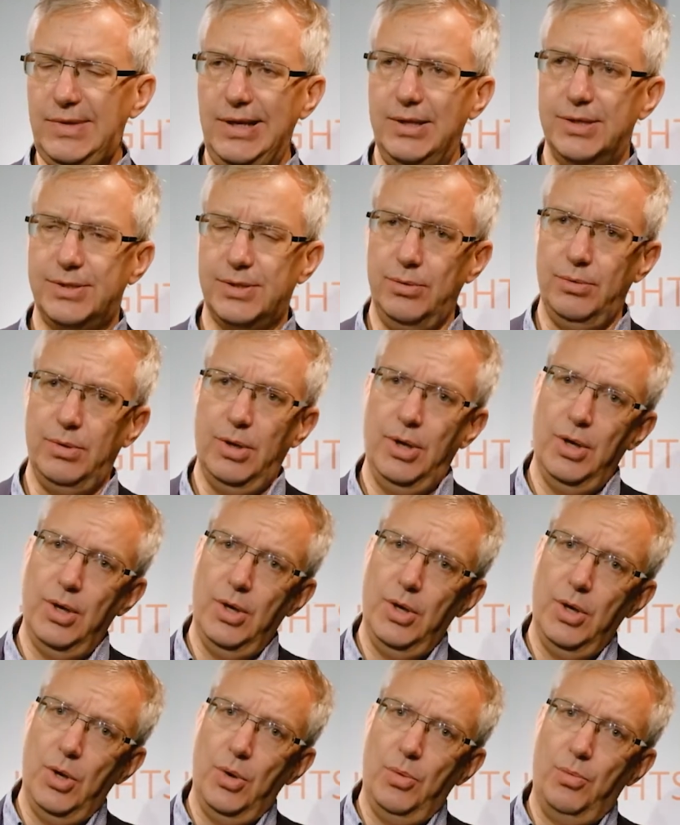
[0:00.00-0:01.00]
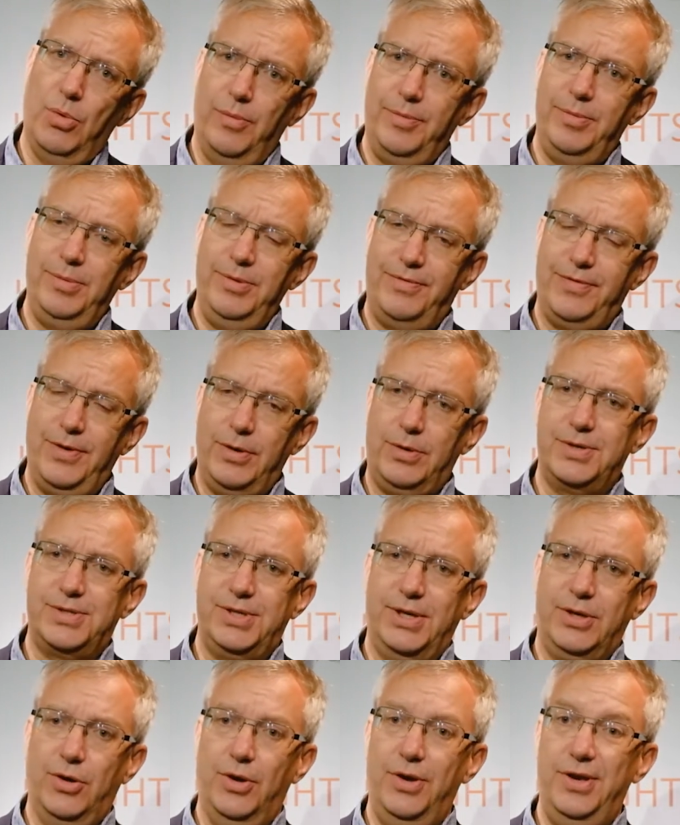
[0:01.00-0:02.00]
So what we've been
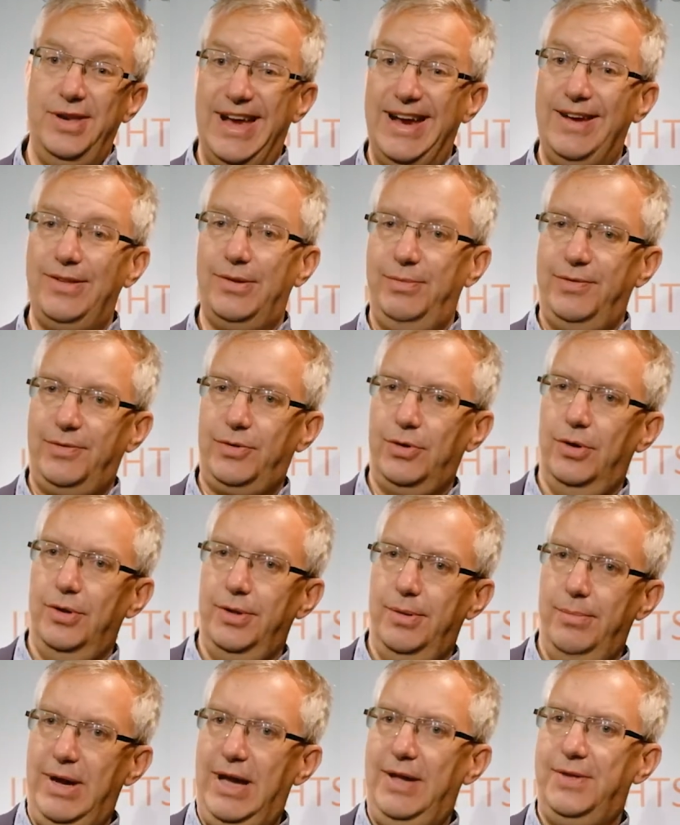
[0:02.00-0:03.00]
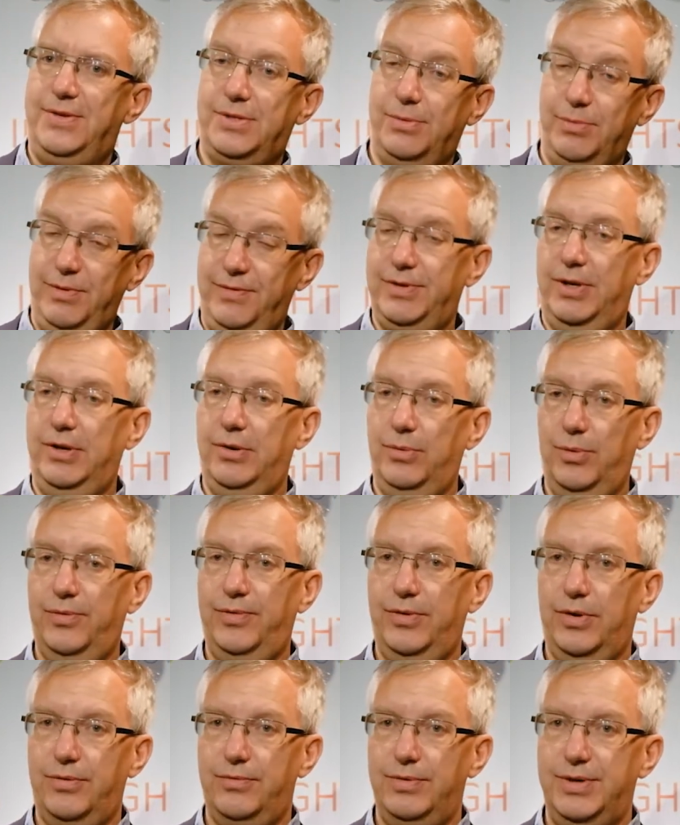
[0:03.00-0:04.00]
focusing on now that we've got the maths and we've done an
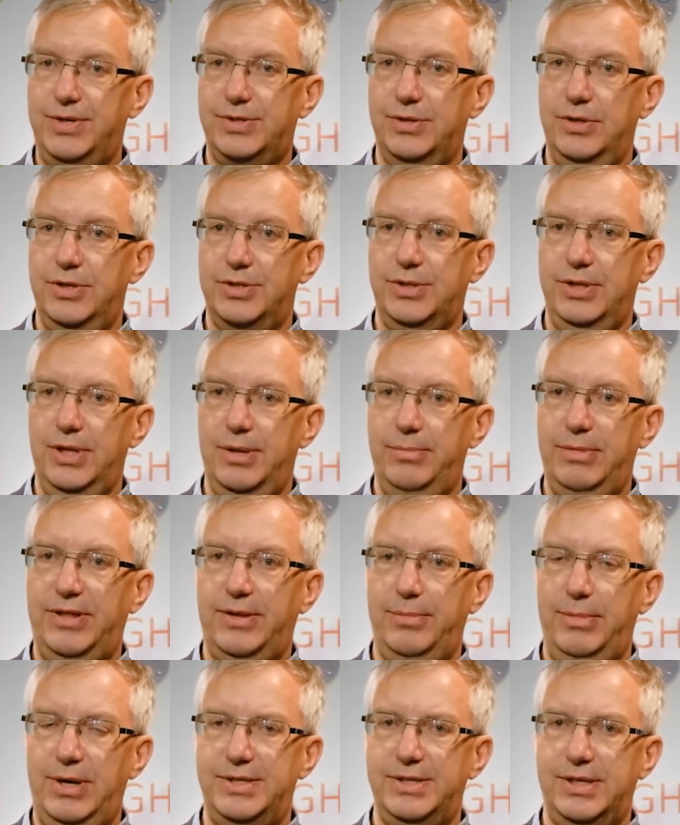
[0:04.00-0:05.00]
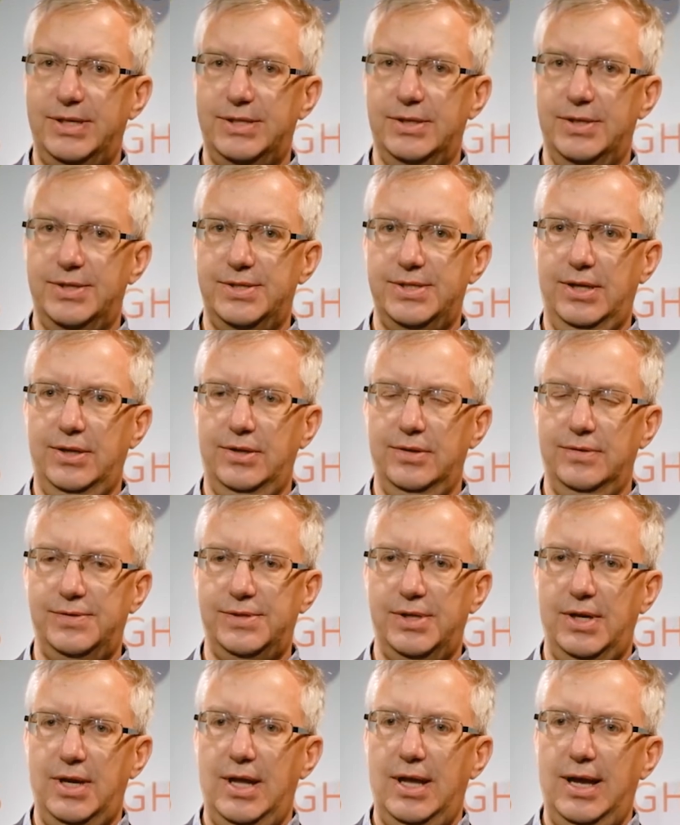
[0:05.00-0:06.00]
awful lot of research in the mathematics ourselves,
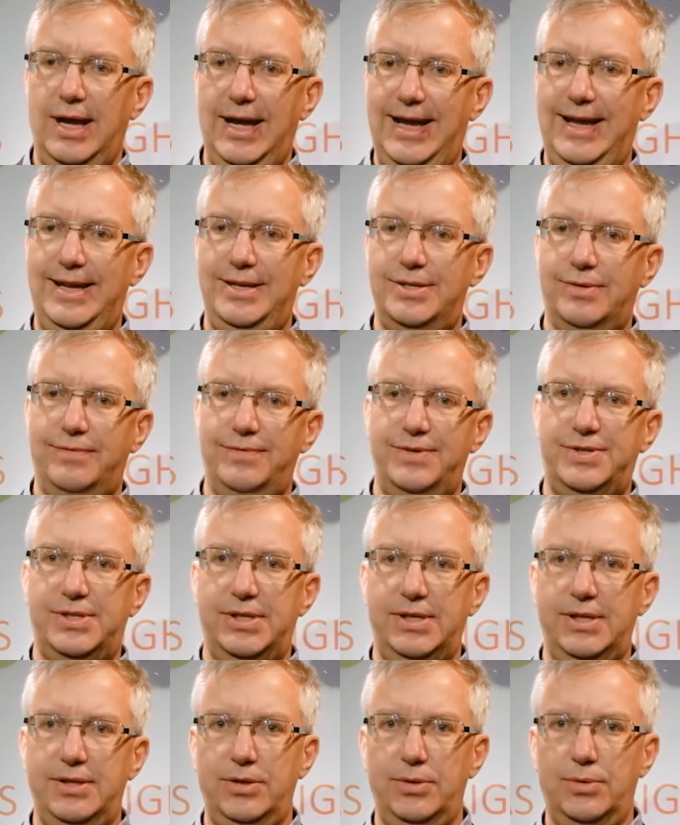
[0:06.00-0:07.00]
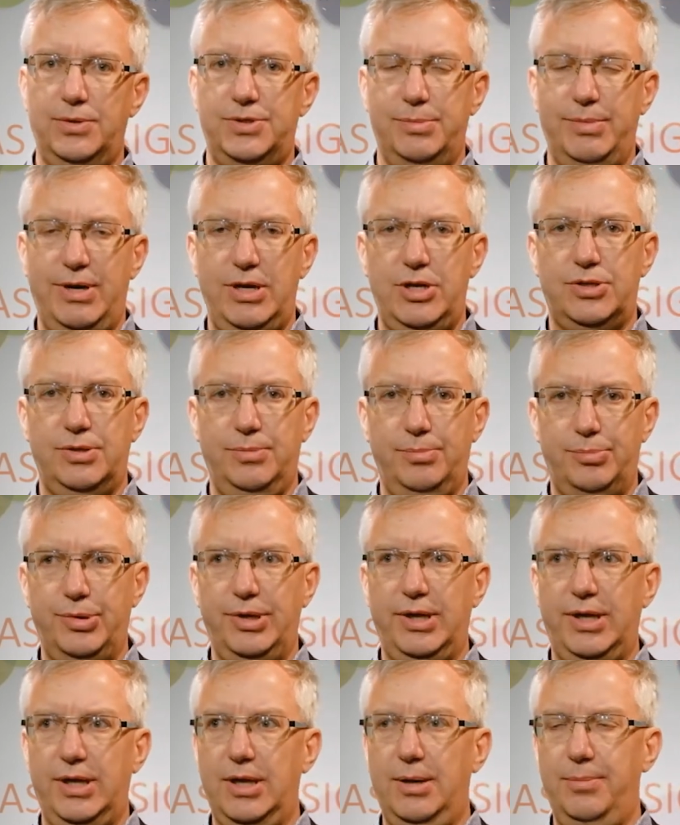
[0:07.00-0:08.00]
and obviously in the automation,
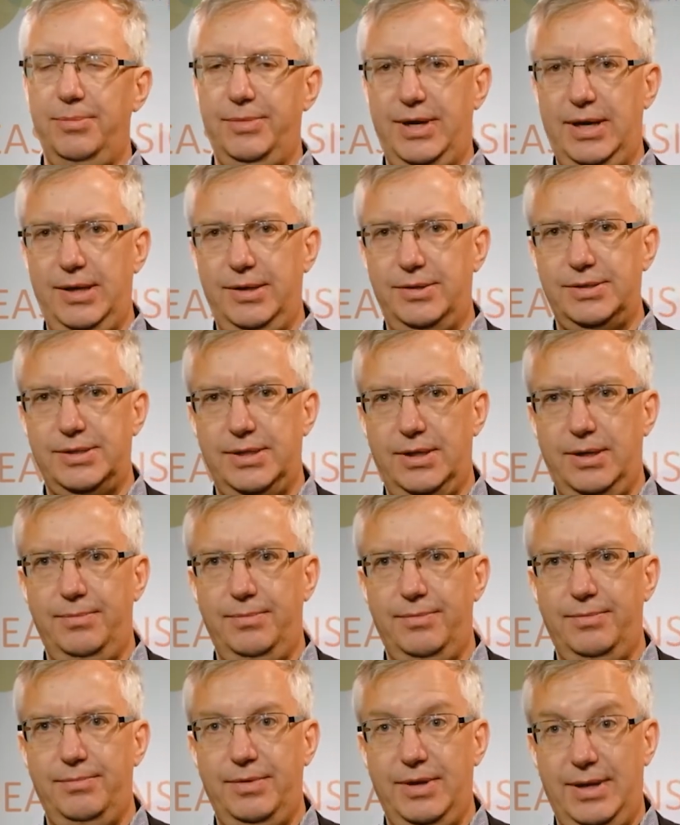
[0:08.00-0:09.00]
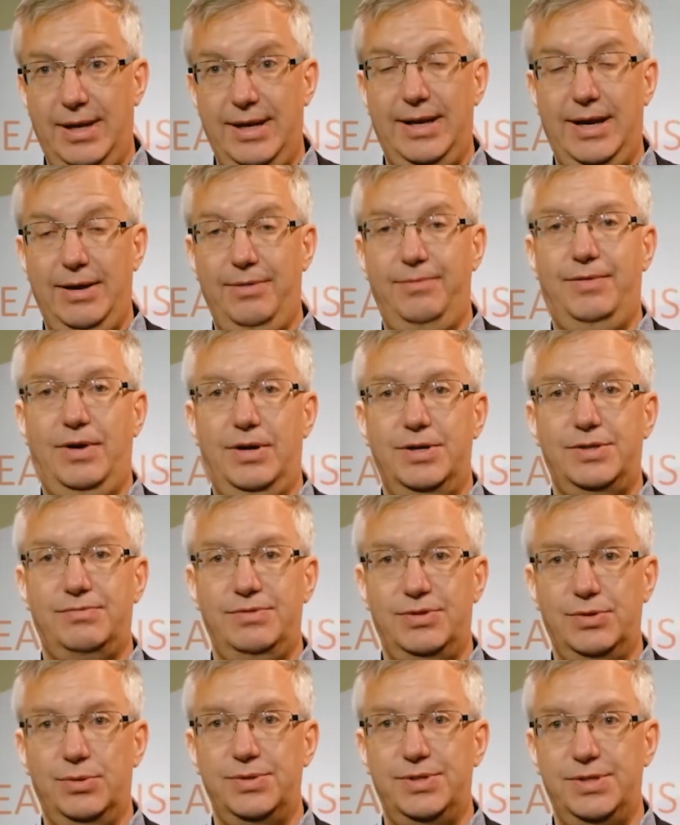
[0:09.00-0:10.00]
bringing up that now vast
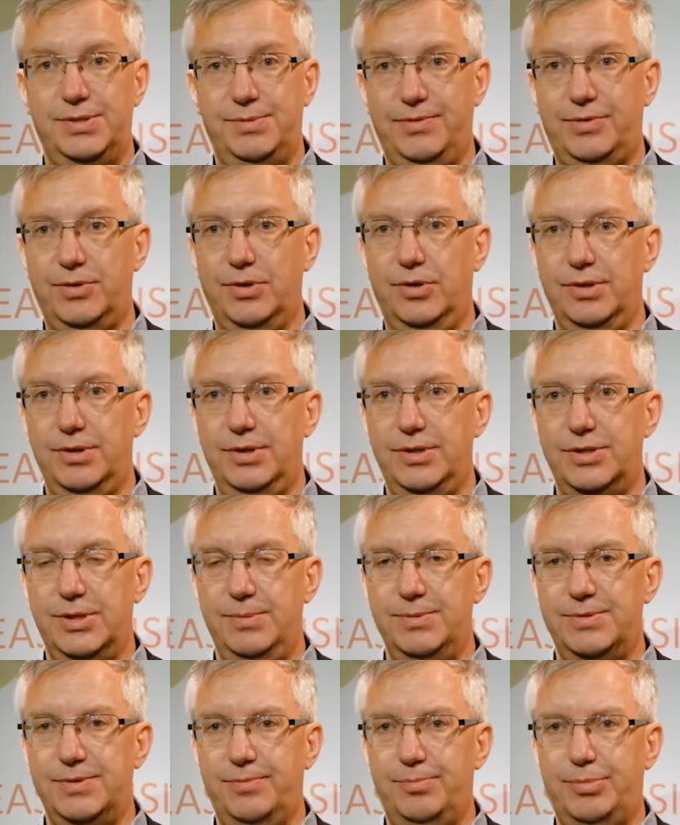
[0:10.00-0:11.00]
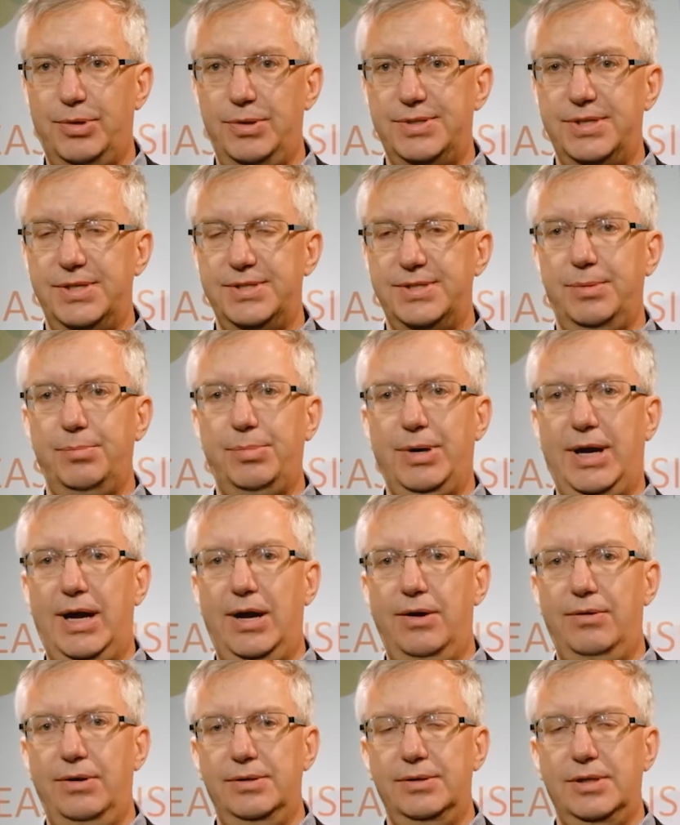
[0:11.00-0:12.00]
resources we've got in terms of processing
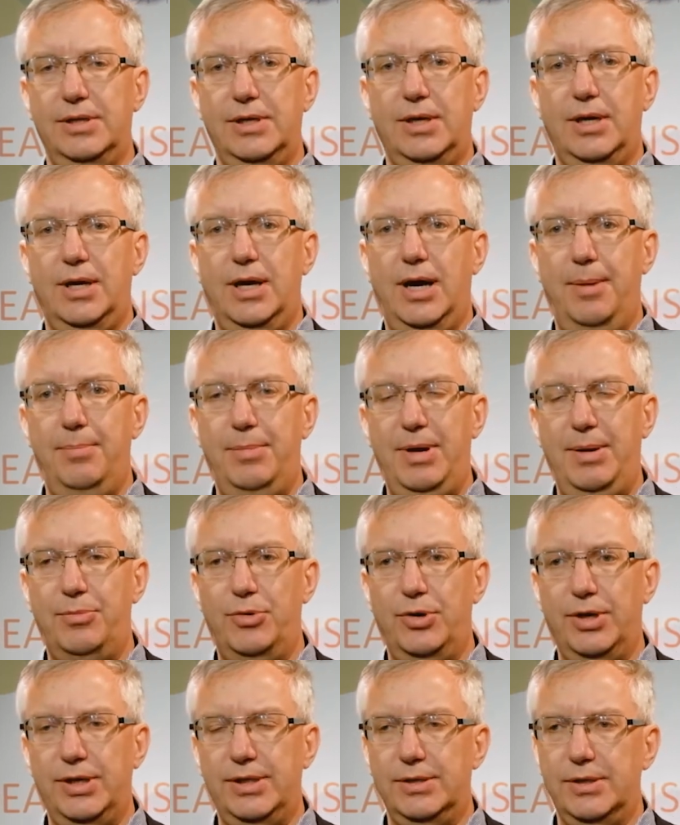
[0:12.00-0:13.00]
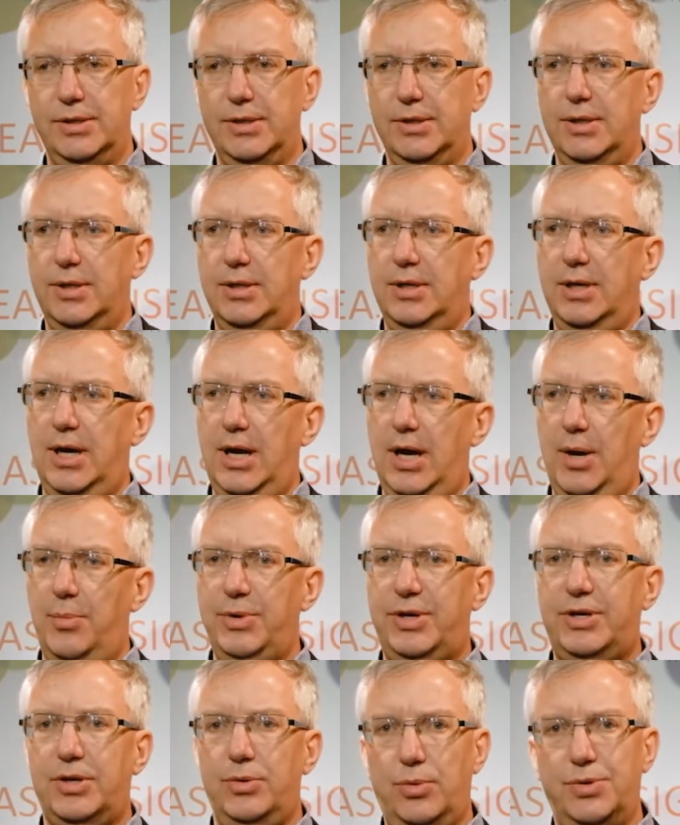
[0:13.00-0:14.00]
power and memory, and
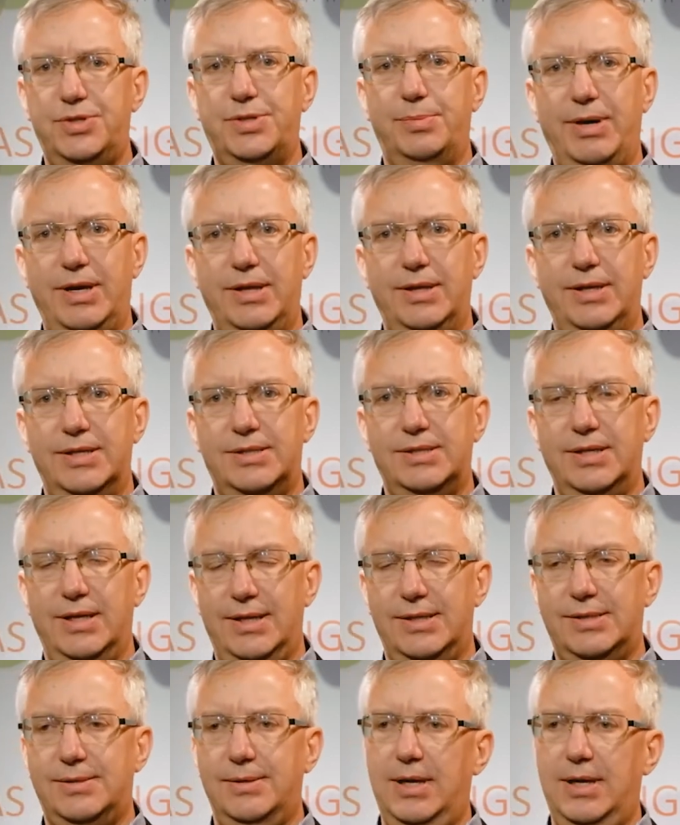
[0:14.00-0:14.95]
we can automate these things.